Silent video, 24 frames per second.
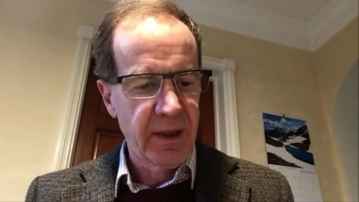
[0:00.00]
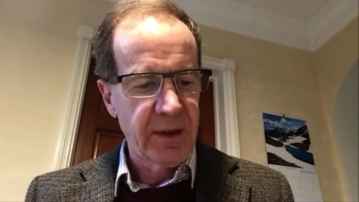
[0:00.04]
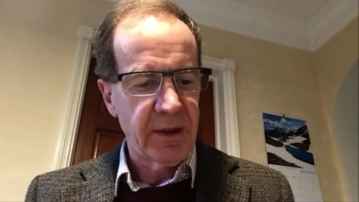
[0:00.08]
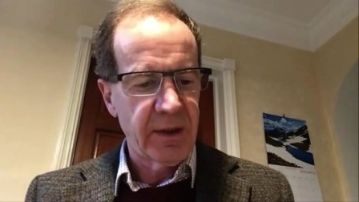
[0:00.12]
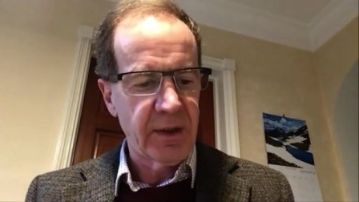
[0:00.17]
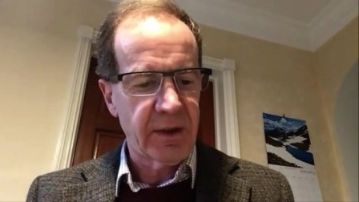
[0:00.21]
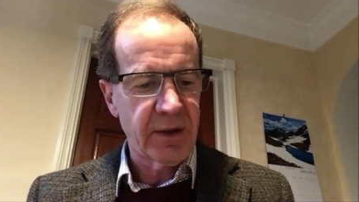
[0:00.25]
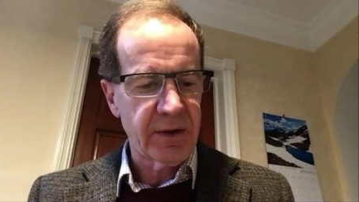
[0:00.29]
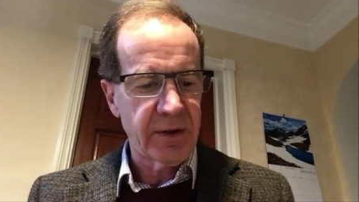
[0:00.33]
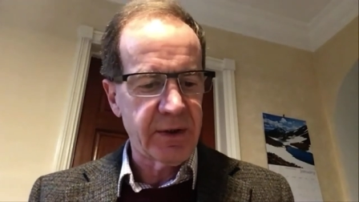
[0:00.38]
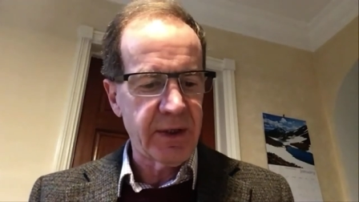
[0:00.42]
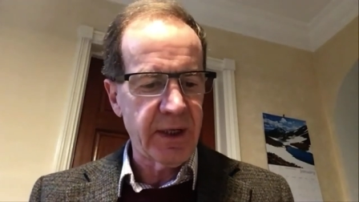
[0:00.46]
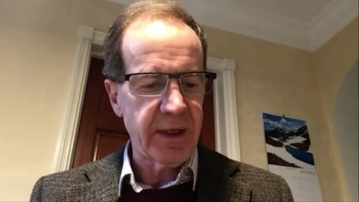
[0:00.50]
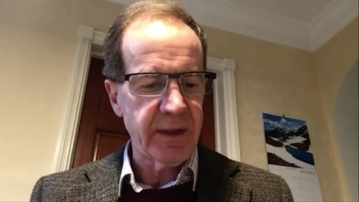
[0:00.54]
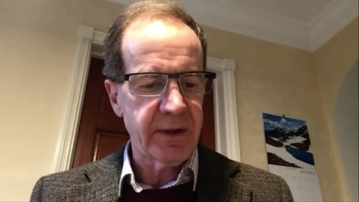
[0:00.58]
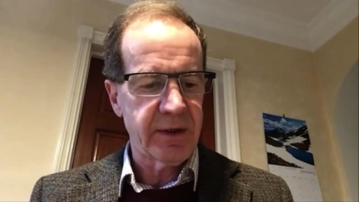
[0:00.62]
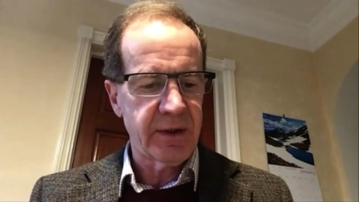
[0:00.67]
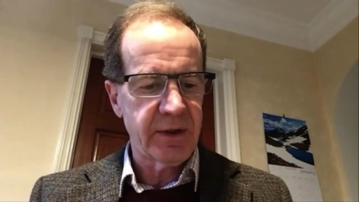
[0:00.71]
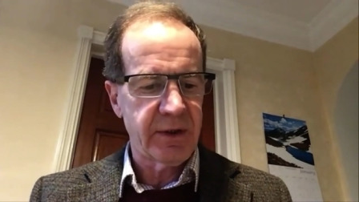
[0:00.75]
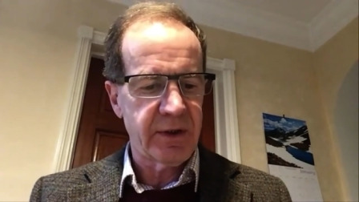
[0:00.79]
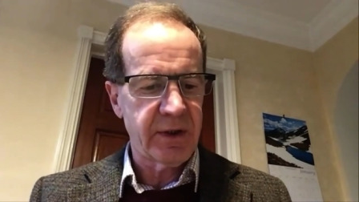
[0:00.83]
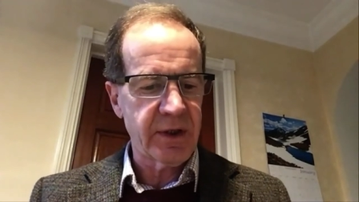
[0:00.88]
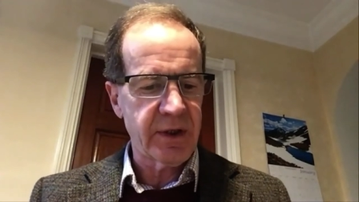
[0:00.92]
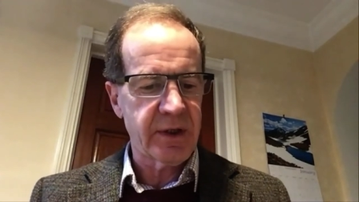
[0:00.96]
The contractor
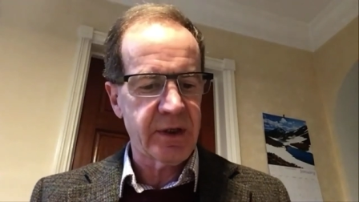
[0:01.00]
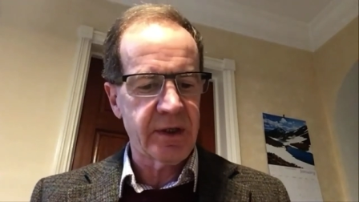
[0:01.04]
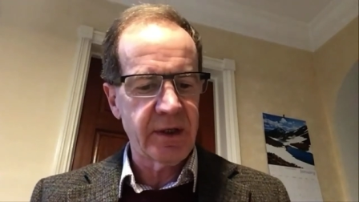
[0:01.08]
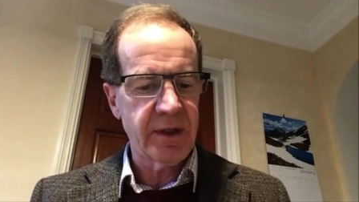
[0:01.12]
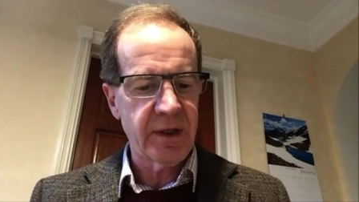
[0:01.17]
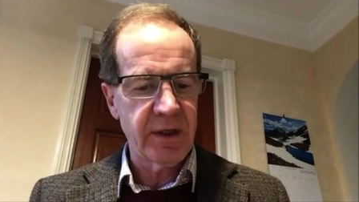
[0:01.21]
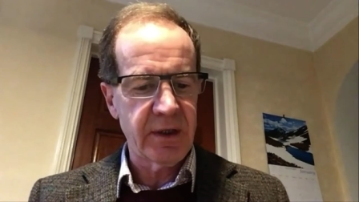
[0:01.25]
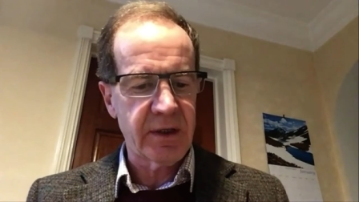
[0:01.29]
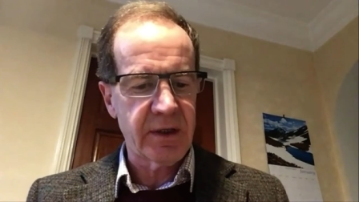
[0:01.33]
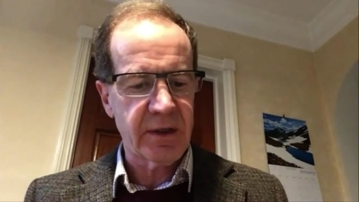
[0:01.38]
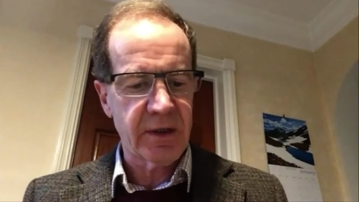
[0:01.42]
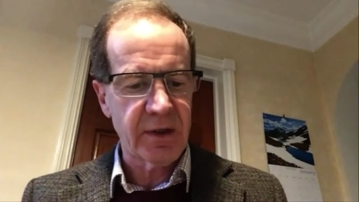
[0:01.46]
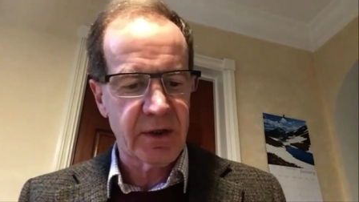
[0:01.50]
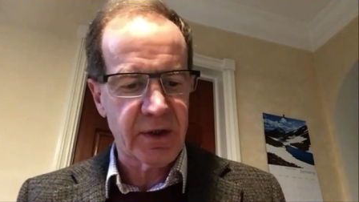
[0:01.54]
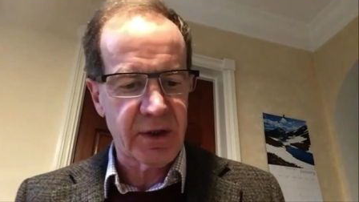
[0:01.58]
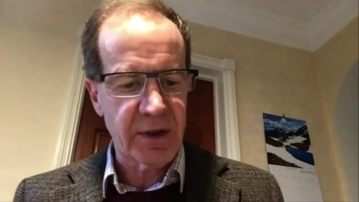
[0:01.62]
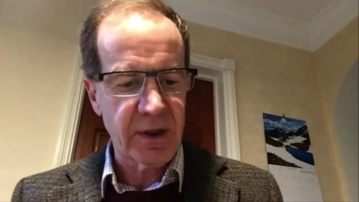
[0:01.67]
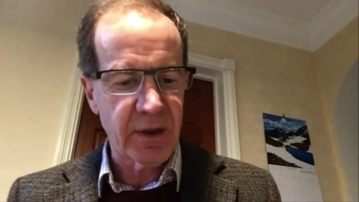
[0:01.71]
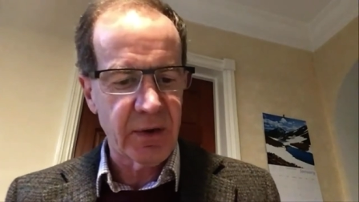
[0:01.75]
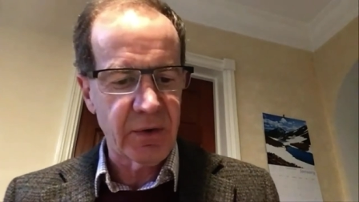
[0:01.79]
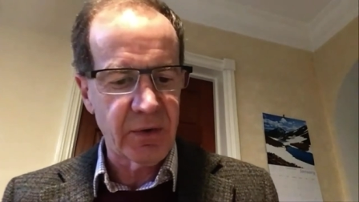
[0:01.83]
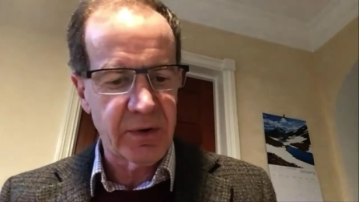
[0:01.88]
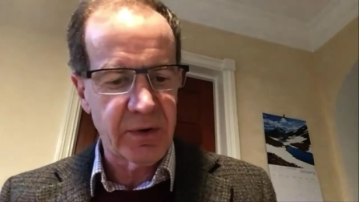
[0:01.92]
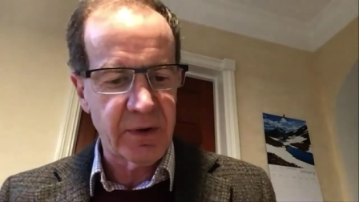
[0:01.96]
just needs to
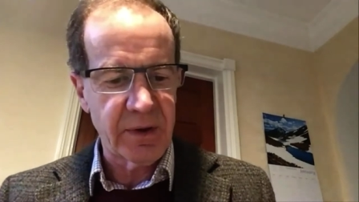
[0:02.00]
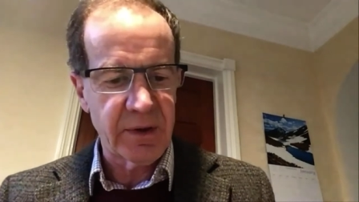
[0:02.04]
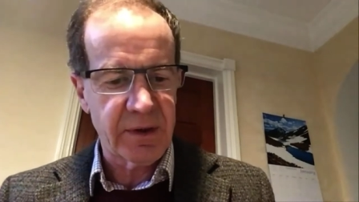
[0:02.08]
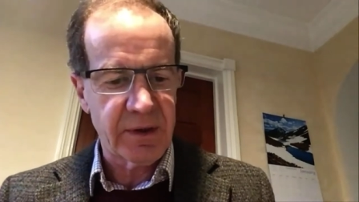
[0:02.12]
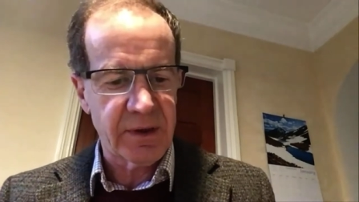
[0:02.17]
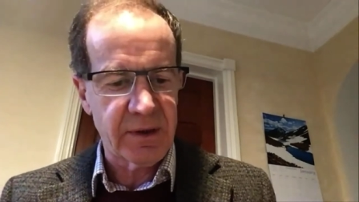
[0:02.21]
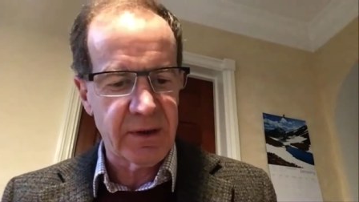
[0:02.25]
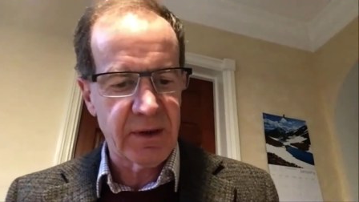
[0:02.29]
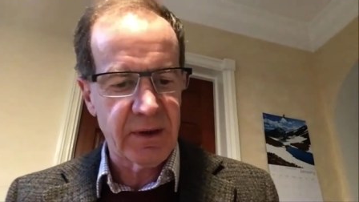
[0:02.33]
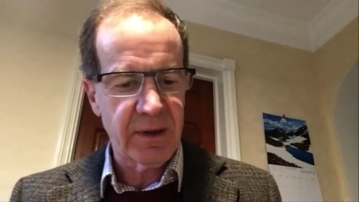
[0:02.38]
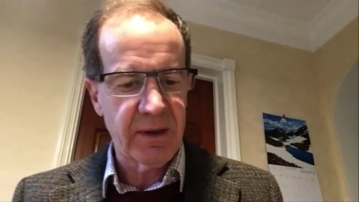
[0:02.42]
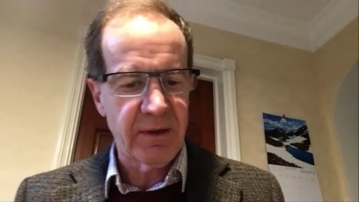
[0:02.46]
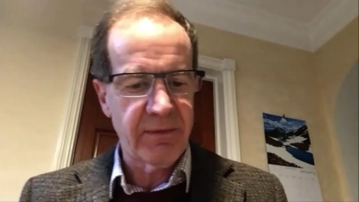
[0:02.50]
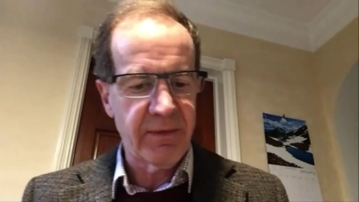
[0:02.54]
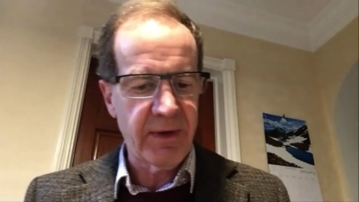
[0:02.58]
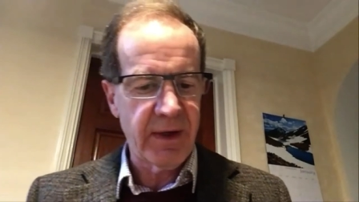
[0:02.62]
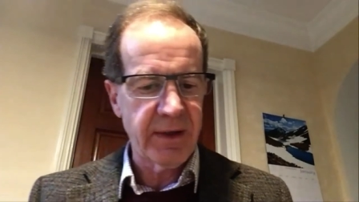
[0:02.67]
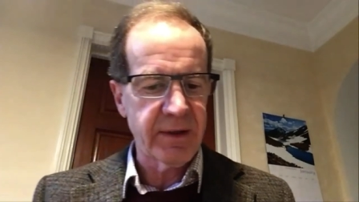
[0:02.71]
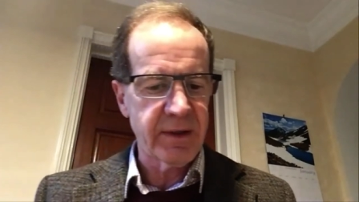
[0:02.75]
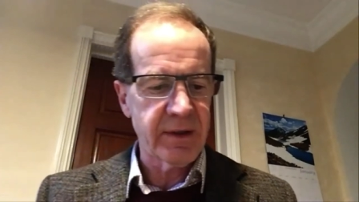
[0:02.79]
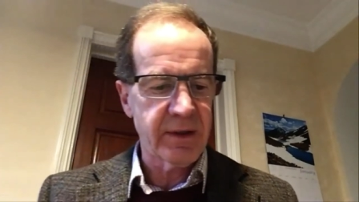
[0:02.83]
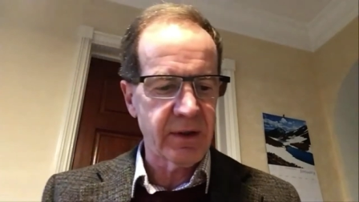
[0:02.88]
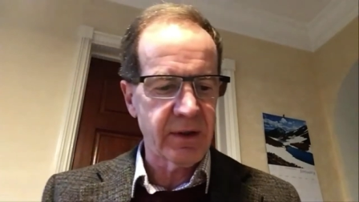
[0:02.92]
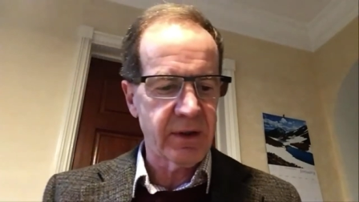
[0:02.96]
show that
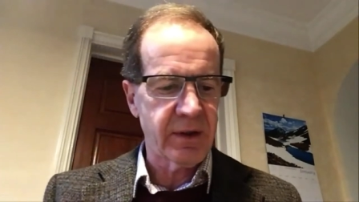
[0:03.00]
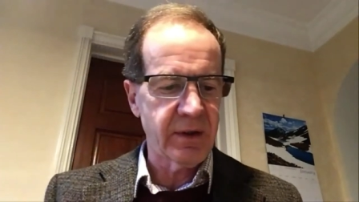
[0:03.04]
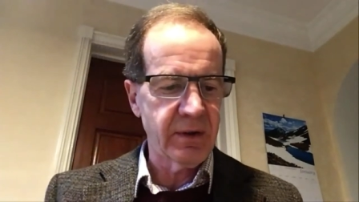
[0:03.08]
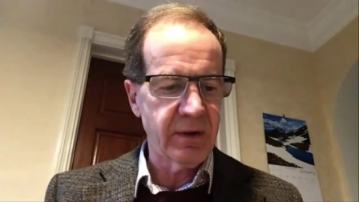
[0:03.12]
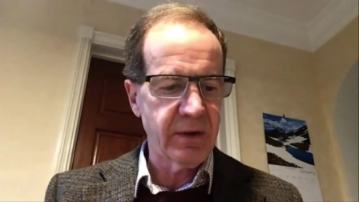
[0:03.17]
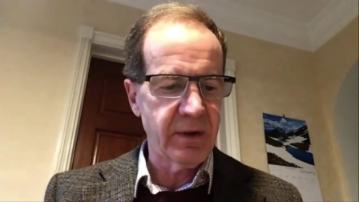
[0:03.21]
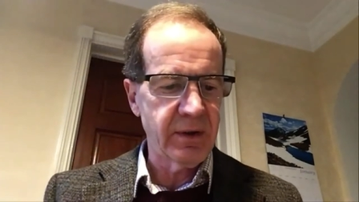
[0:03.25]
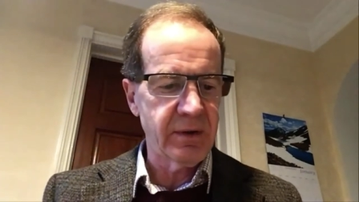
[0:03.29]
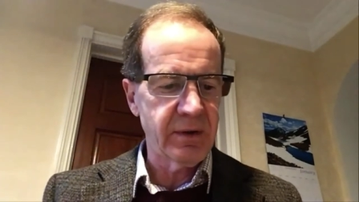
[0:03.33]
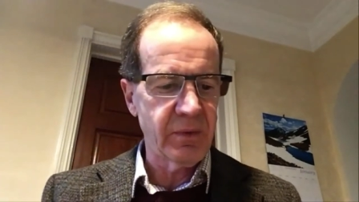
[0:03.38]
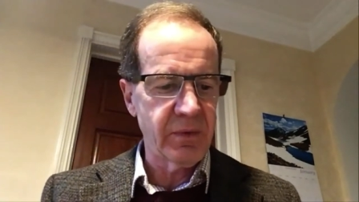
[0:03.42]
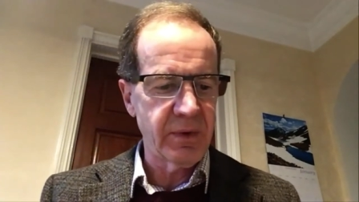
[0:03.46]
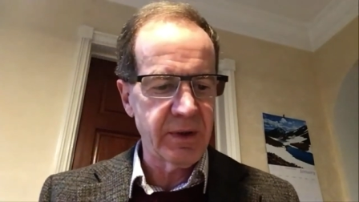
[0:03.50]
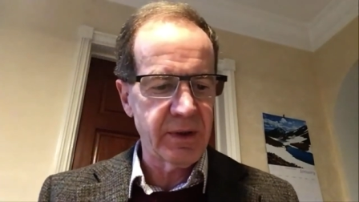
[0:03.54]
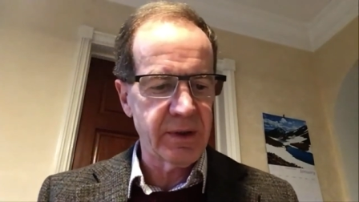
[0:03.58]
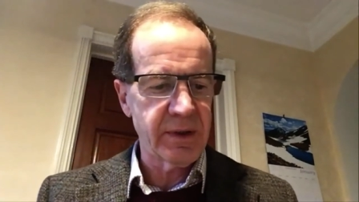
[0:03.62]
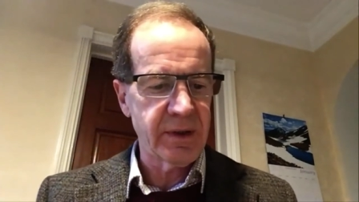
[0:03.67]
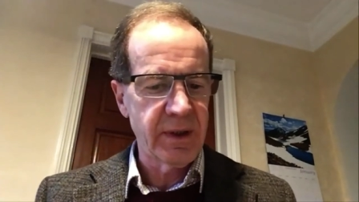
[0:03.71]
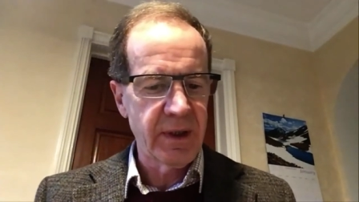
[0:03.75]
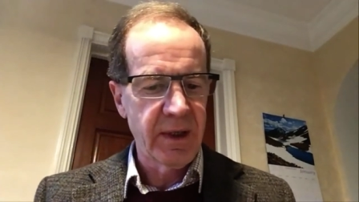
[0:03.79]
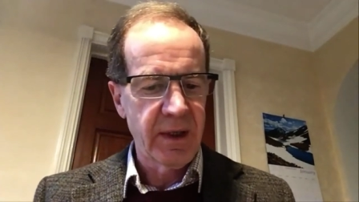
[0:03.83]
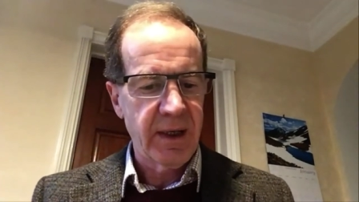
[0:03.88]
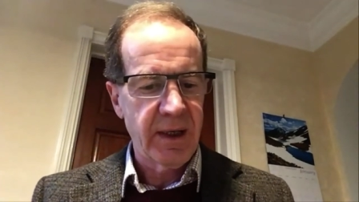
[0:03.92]
events occurred which